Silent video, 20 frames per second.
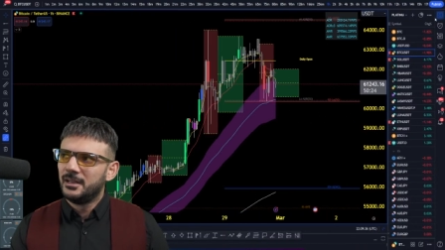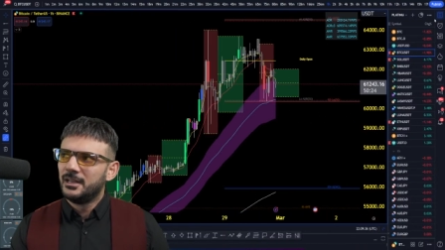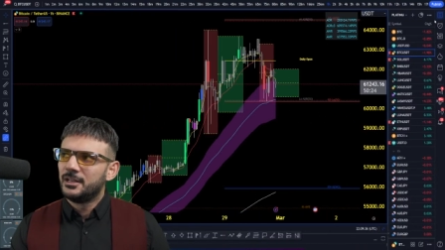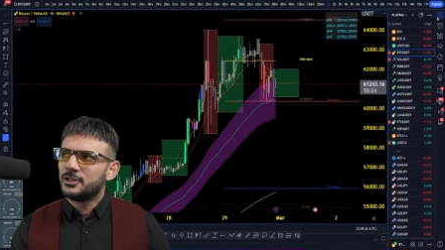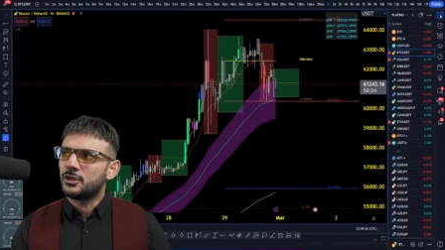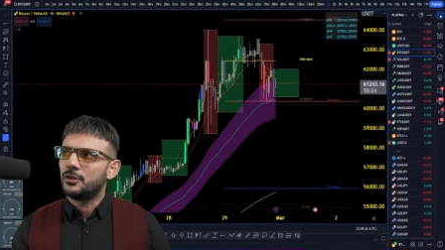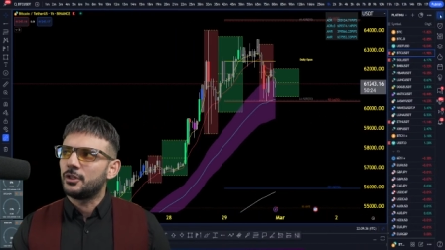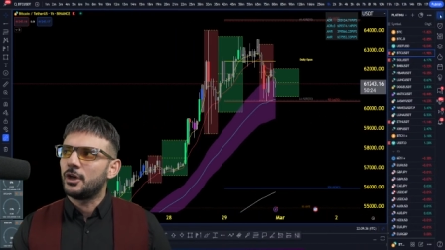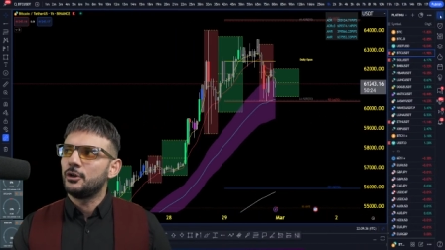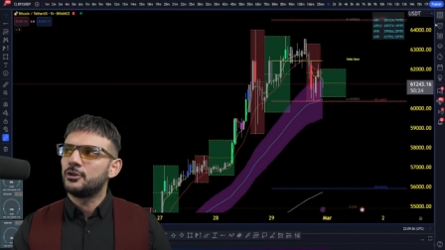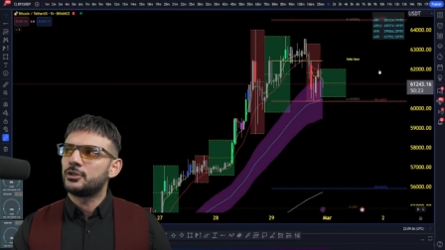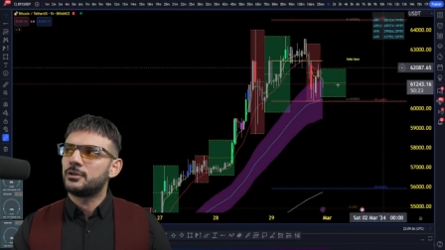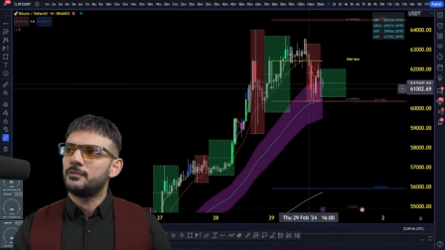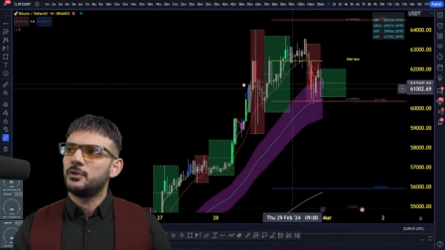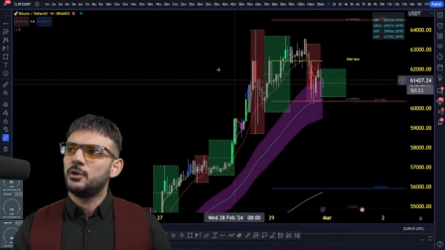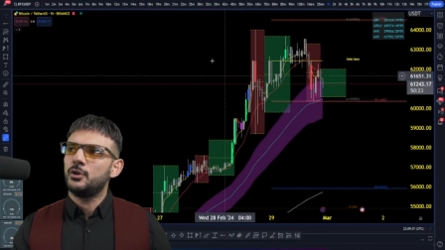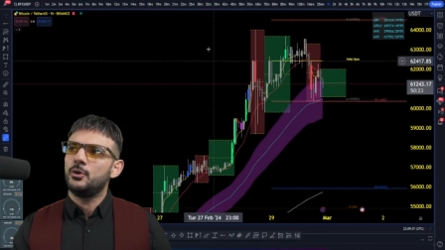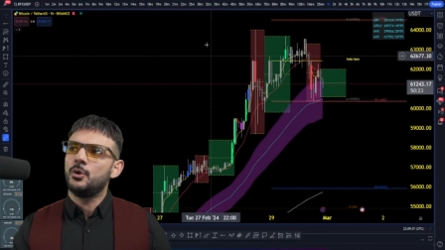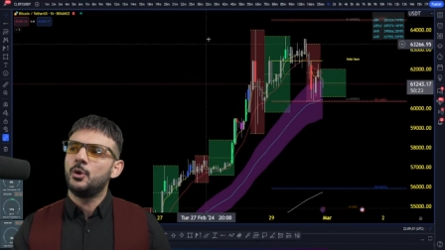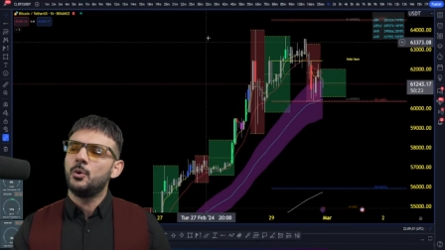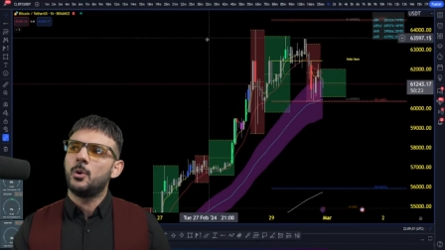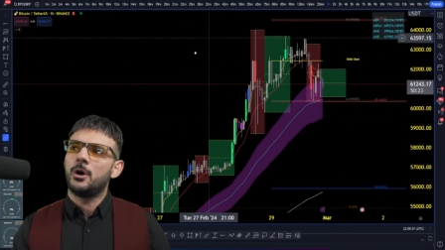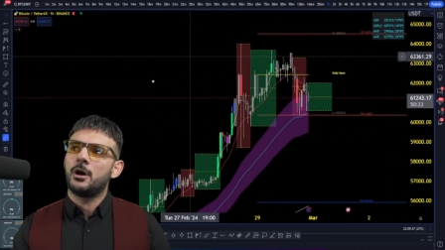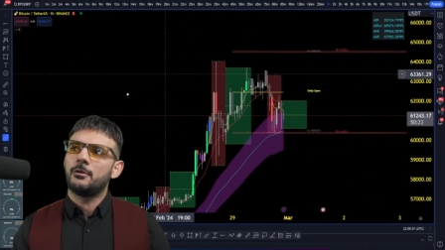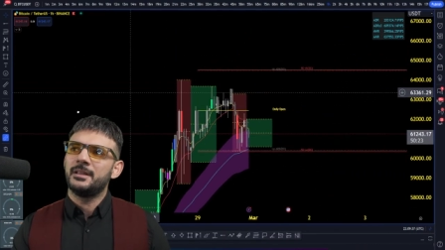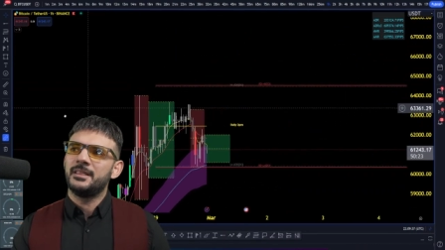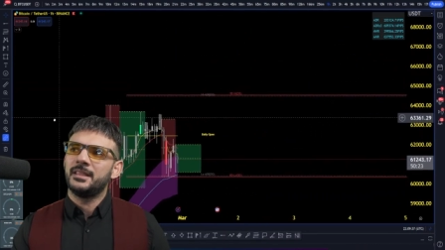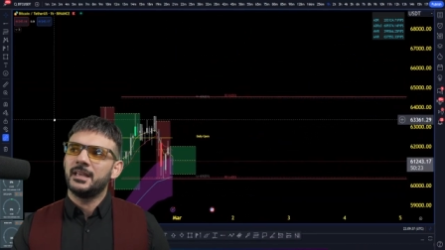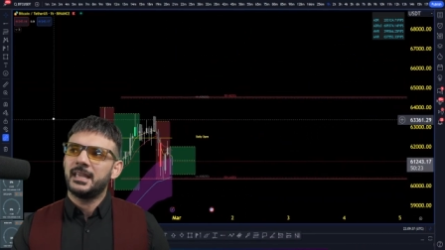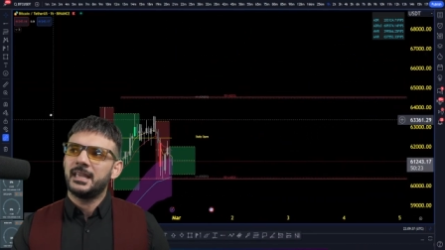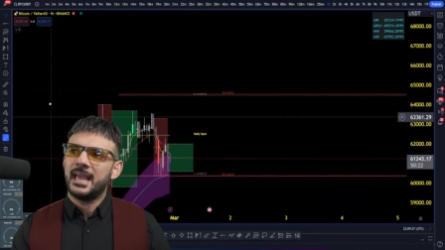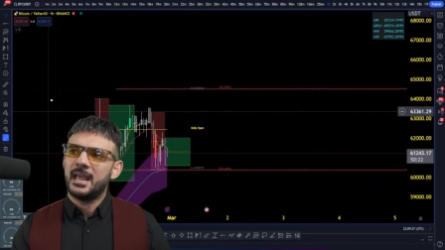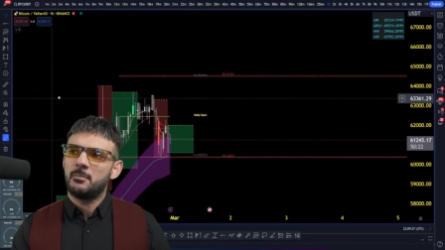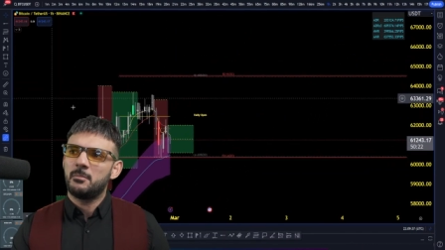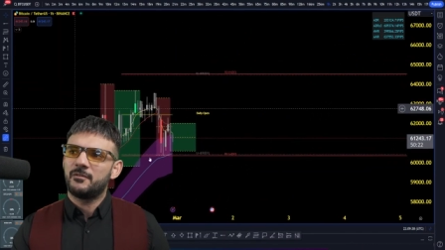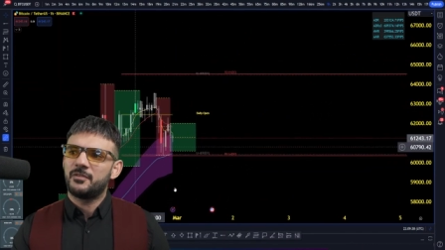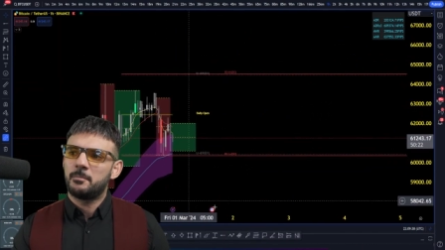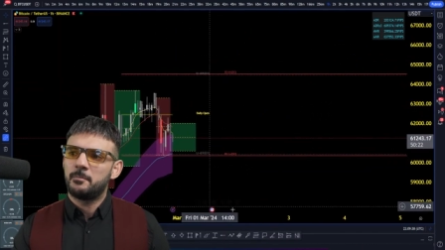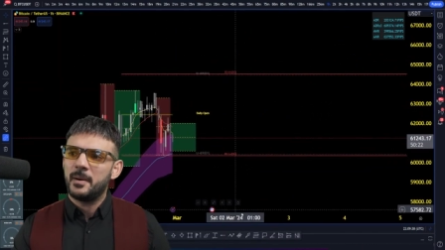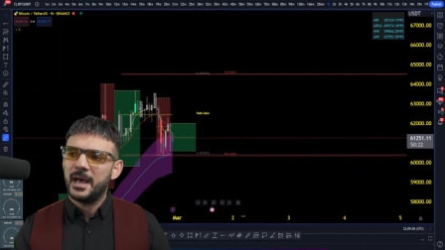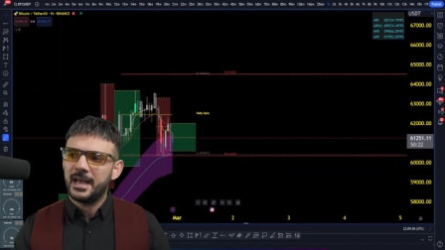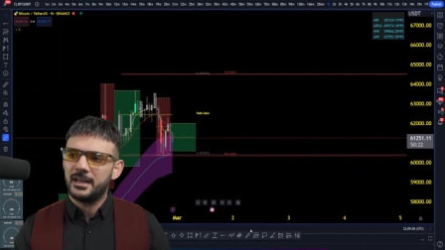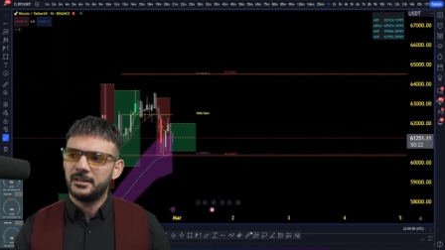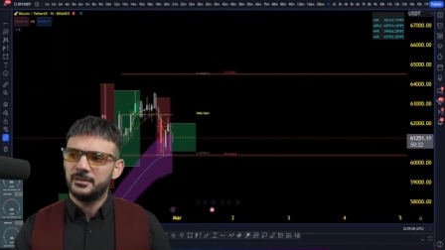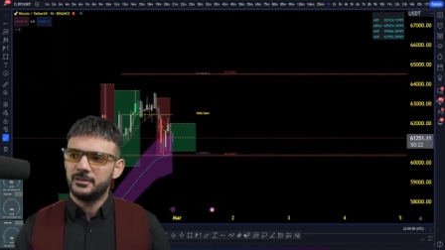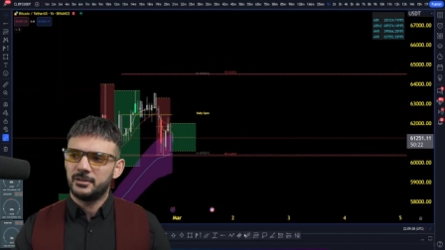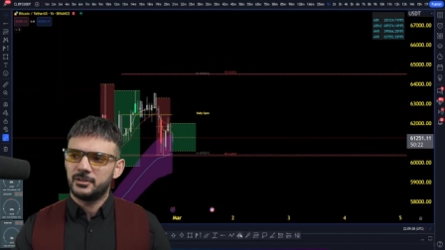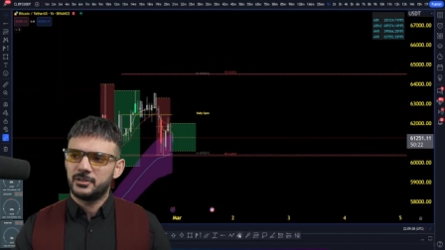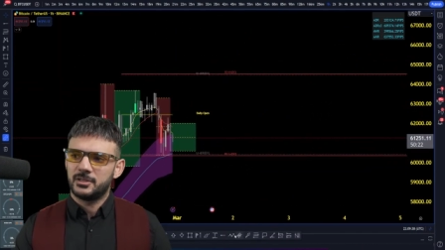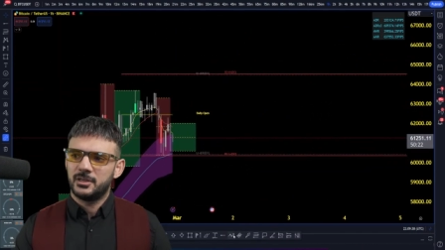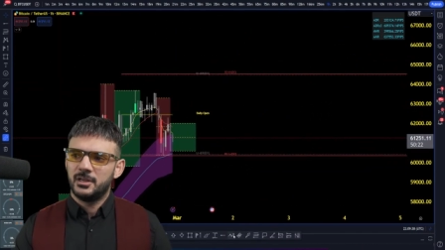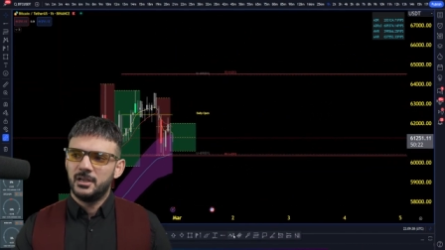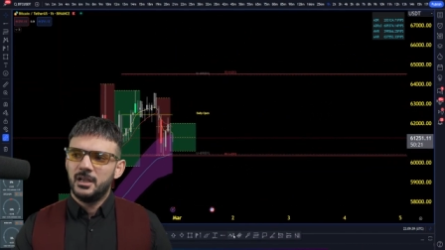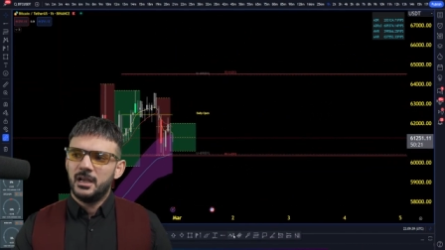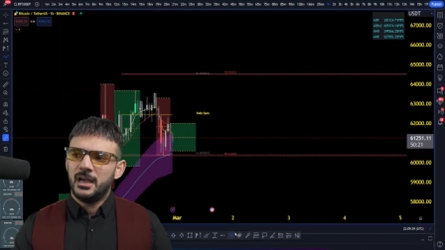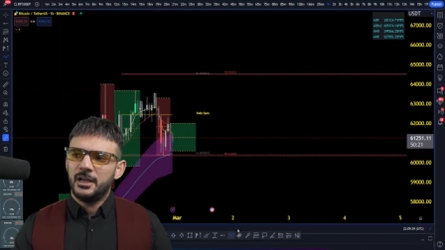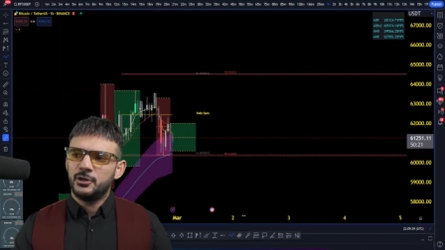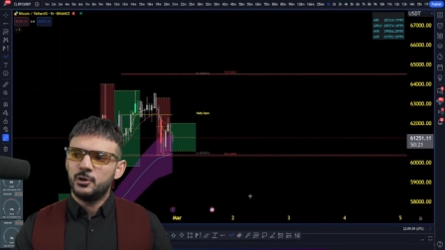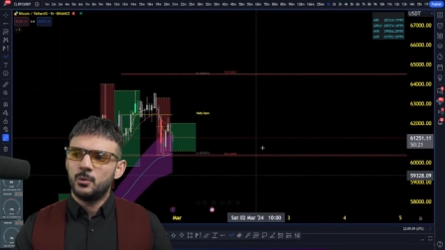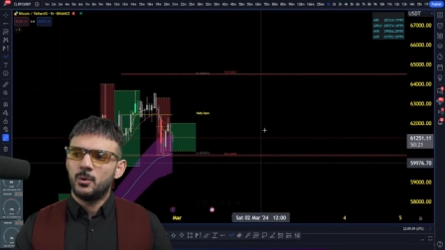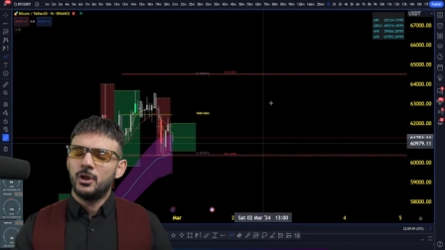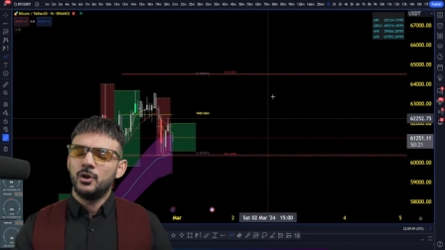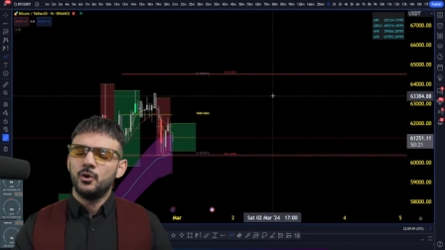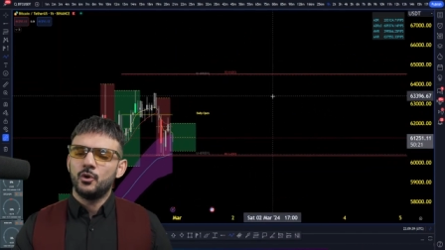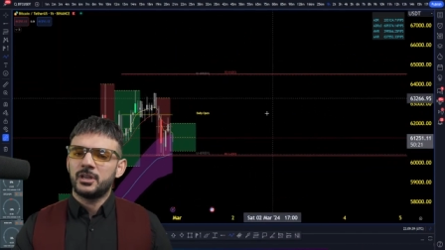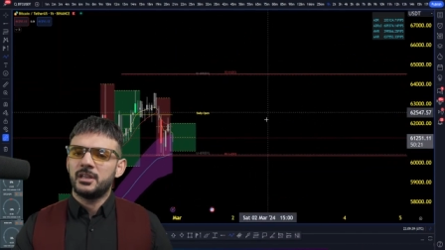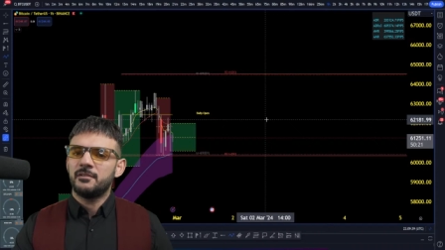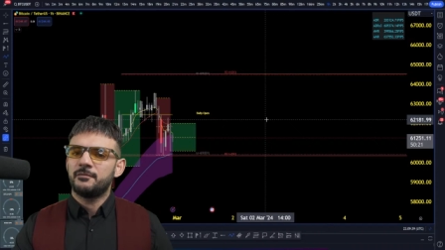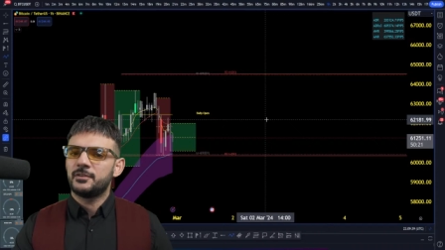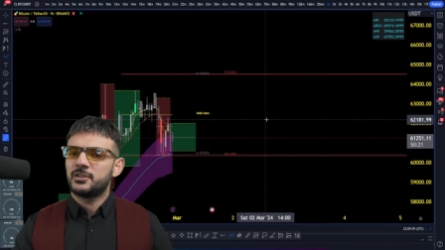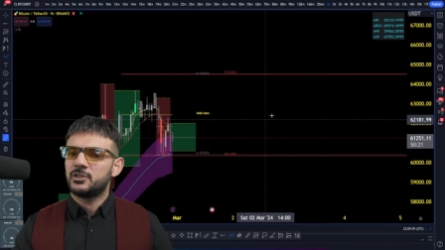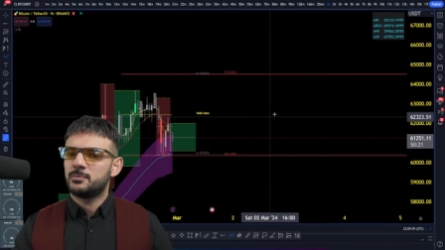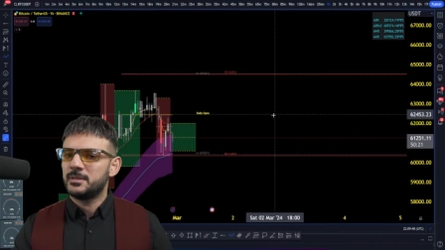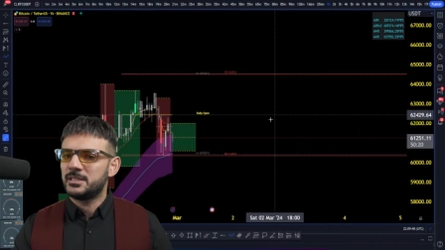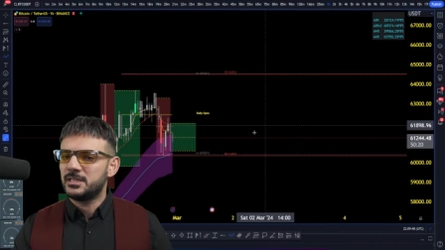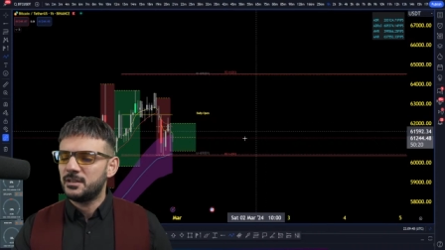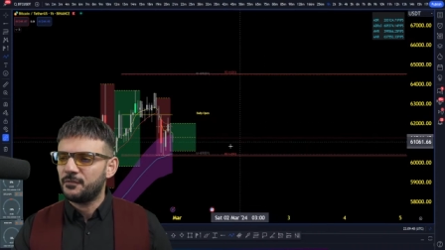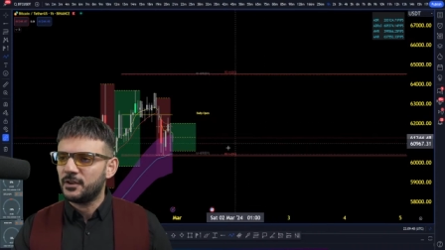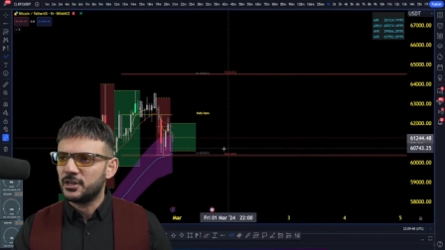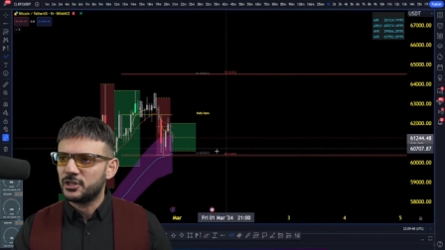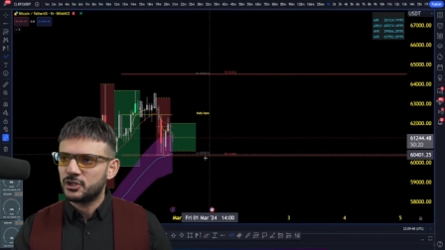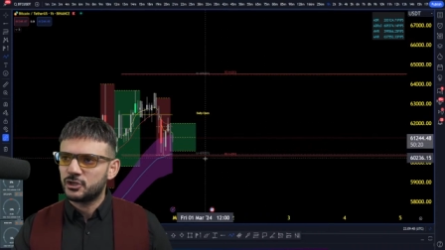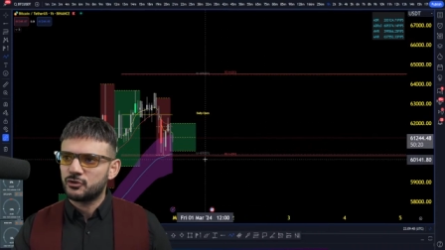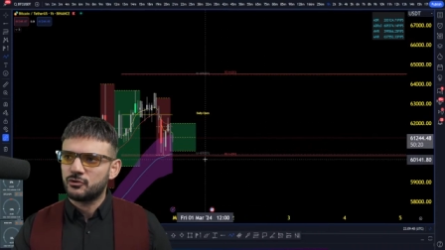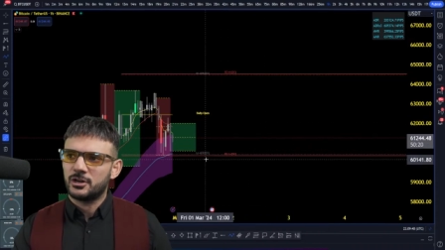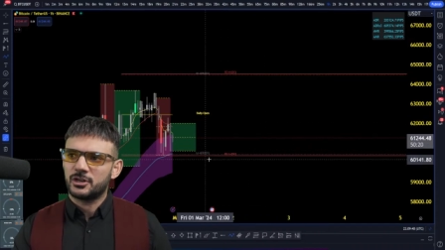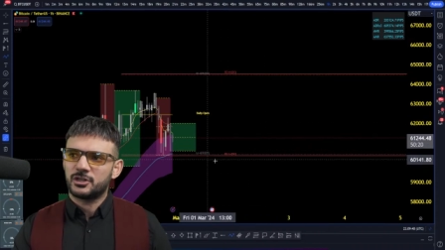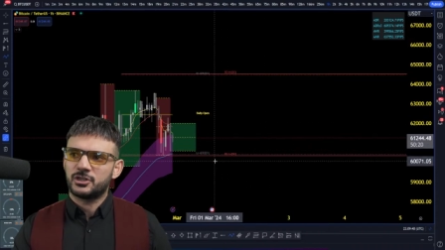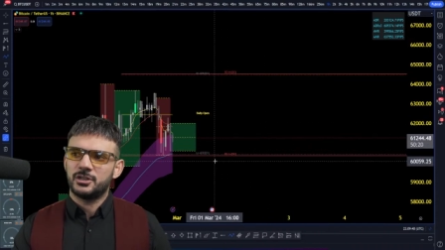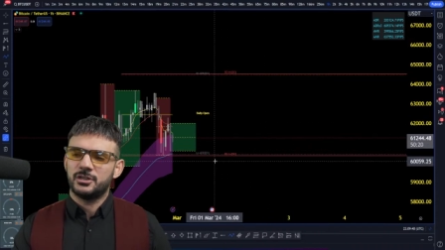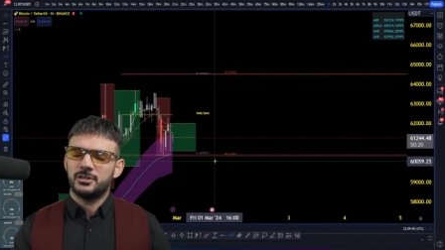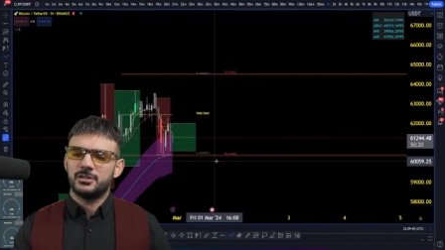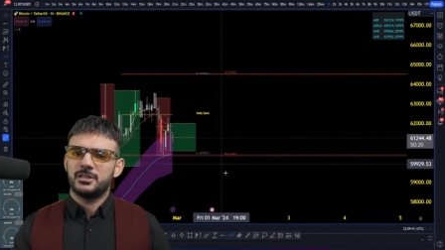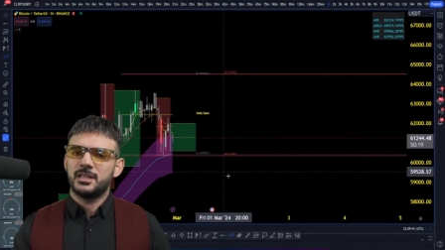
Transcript: So, those of you who are in the game of the patterns and you are looking for specific structures,